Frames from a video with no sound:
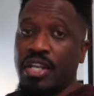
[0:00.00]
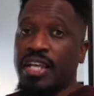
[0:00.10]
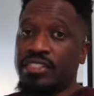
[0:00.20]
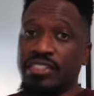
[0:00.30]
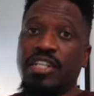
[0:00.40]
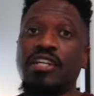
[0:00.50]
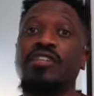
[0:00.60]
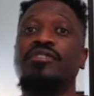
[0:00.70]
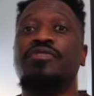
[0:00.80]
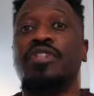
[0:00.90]
instead
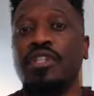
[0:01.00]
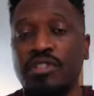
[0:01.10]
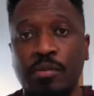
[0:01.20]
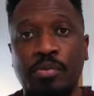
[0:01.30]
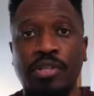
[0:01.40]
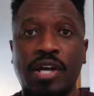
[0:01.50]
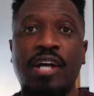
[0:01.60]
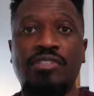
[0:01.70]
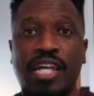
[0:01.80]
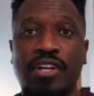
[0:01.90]
of them putting it
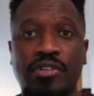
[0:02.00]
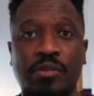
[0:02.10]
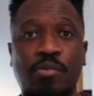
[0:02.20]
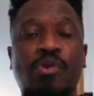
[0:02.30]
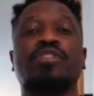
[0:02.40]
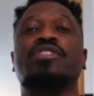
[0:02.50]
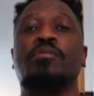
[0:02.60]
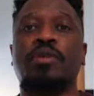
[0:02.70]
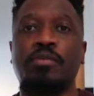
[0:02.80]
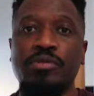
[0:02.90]
outside on your porch
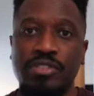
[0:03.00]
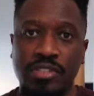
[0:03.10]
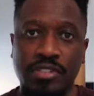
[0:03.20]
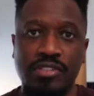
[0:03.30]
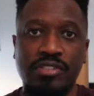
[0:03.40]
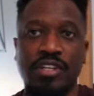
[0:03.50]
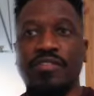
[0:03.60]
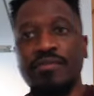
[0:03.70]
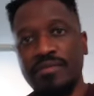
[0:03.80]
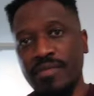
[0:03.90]
and people stealing your stuff.
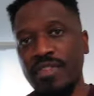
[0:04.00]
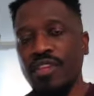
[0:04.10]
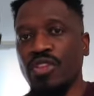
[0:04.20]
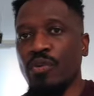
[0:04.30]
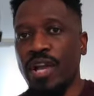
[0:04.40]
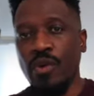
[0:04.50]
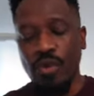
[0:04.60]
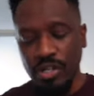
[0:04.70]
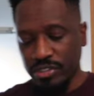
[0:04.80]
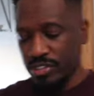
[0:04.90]
The way it
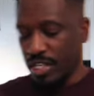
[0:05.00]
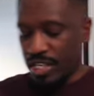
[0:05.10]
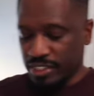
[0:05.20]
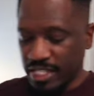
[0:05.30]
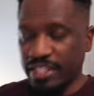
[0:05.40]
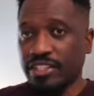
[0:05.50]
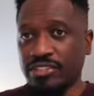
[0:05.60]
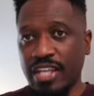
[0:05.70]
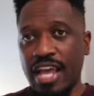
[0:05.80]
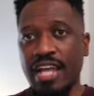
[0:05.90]
works is that
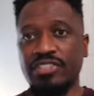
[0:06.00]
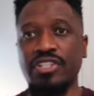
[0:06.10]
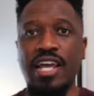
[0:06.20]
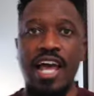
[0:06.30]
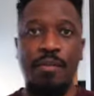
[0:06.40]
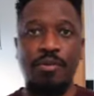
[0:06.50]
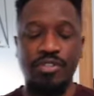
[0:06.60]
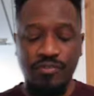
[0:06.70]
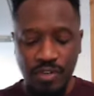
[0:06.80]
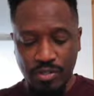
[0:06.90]
there's actually an app on
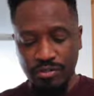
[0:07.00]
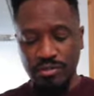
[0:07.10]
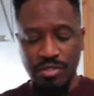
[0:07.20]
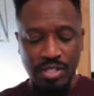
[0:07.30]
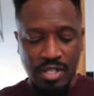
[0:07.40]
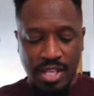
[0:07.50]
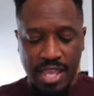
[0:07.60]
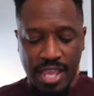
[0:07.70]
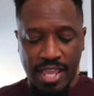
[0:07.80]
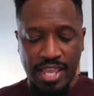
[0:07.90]
your phone,
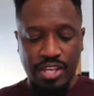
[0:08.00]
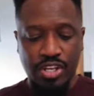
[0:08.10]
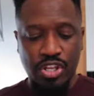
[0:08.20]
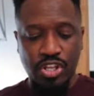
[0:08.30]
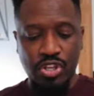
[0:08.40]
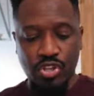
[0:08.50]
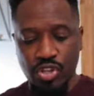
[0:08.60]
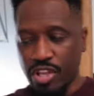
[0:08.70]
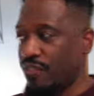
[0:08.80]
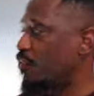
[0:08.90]
and
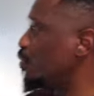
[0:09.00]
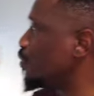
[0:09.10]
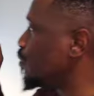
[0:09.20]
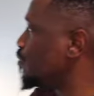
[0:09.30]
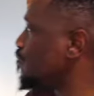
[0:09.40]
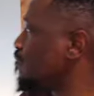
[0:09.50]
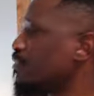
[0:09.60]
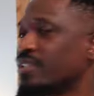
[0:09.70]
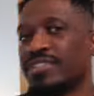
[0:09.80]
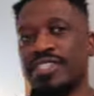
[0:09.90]
if you
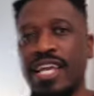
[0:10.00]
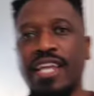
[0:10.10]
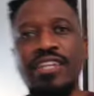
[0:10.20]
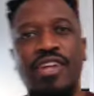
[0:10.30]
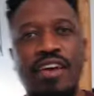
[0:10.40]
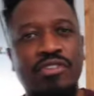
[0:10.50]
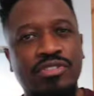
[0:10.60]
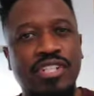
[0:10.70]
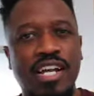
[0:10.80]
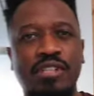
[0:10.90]
say you have
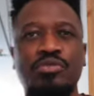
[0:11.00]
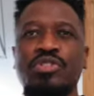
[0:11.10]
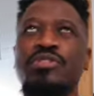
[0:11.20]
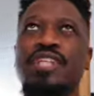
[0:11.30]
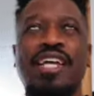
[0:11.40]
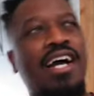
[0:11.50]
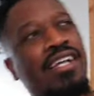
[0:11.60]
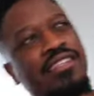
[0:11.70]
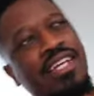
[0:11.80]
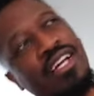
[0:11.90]
those times where you're like,
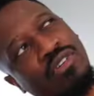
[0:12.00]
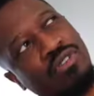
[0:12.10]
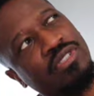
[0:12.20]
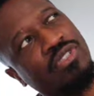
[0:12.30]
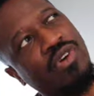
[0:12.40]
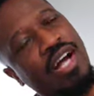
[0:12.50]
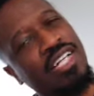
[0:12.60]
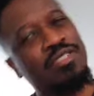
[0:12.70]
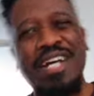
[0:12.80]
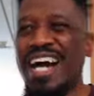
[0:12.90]
I think I closed the
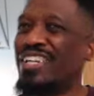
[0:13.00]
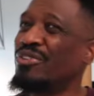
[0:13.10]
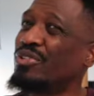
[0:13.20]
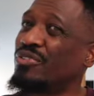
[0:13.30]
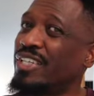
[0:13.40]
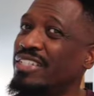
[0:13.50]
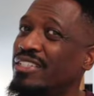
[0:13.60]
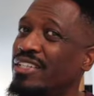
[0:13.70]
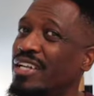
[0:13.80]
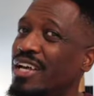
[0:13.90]
garage, I don't know if I did
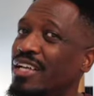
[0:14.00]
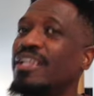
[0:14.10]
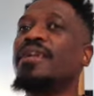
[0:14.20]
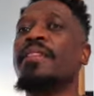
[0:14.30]
it or not,